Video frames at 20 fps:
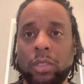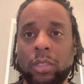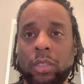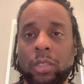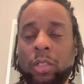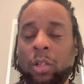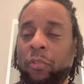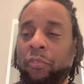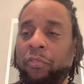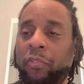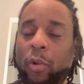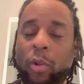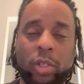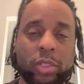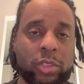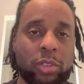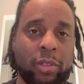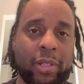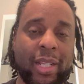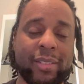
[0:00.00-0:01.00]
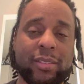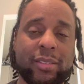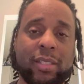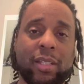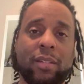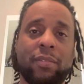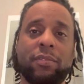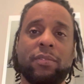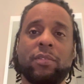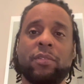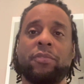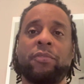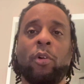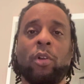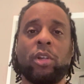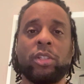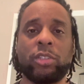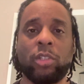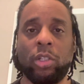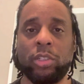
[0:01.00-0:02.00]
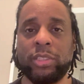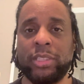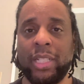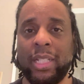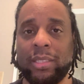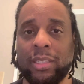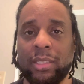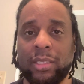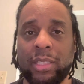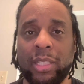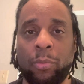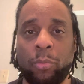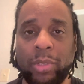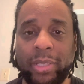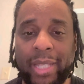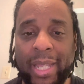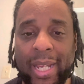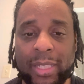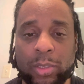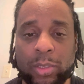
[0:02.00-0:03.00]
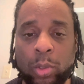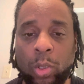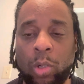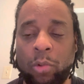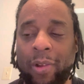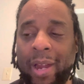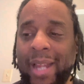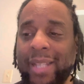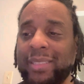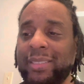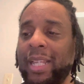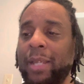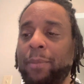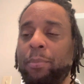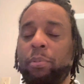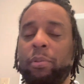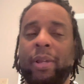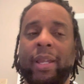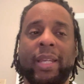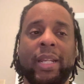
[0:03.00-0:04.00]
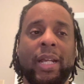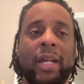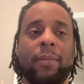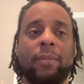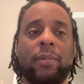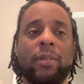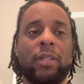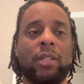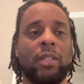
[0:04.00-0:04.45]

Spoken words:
Don't focus on that stuff. Focus on Jesus, and when things going right, stay prayed up.